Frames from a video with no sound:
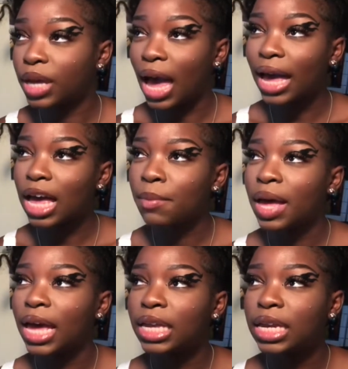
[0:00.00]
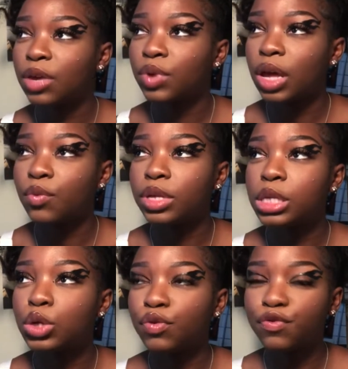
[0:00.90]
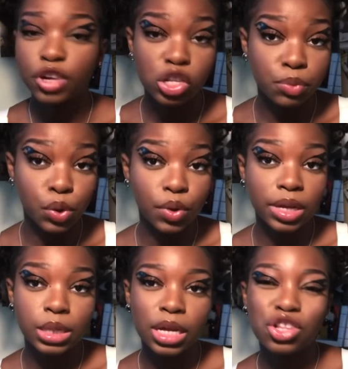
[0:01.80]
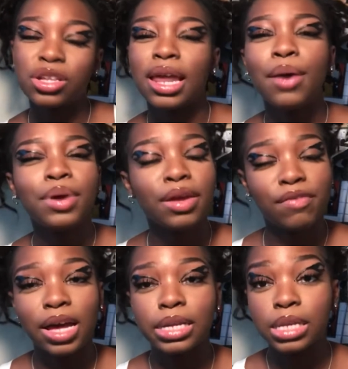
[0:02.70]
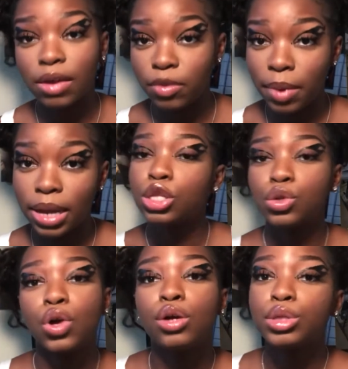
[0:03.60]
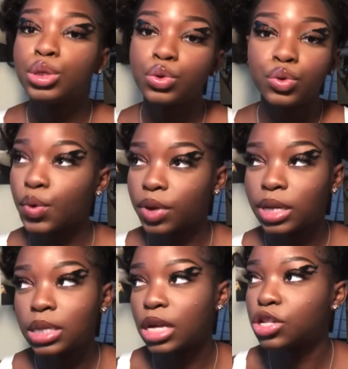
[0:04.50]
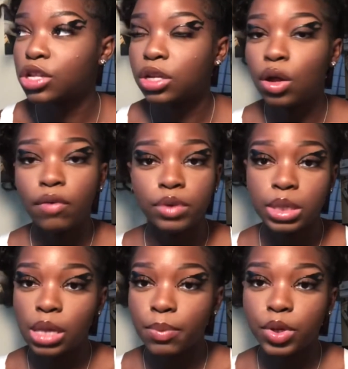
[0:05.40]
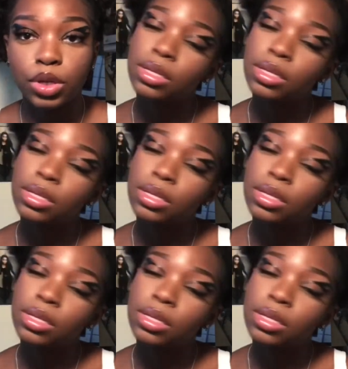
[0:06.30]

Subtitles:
I got my ID when I went to freshman orientation. I would advise everybody to go to orientation over the summer.